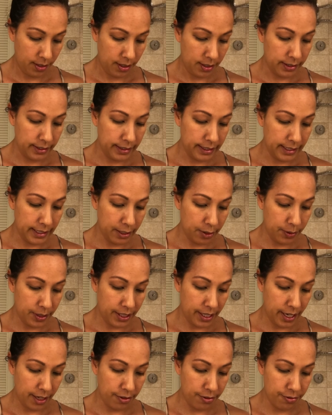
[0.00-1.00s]
Liquid,
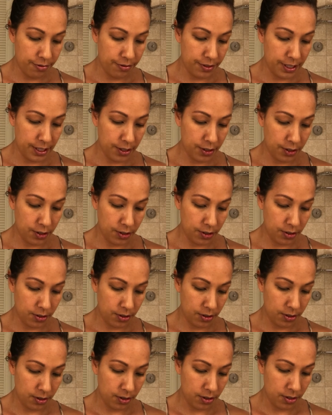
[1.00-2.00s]
I
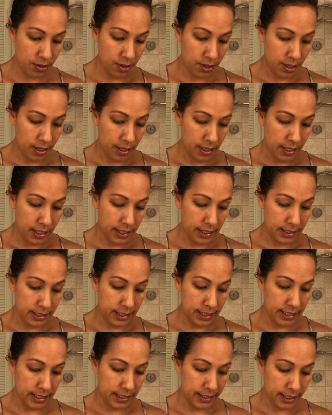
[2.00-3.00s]
feel, is
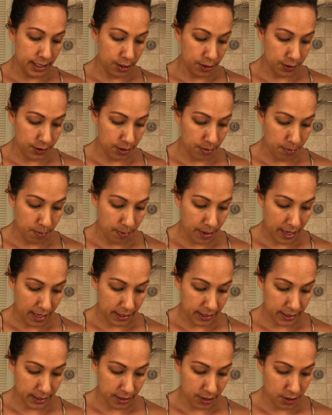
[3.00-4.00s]
easier to
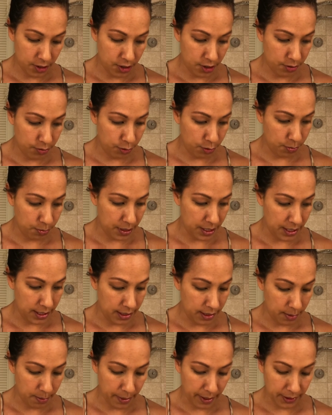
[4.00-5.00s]
manage for me
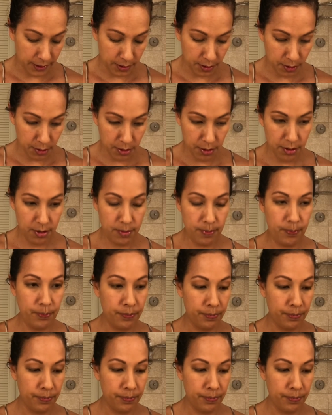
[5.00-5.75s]
than the pencil.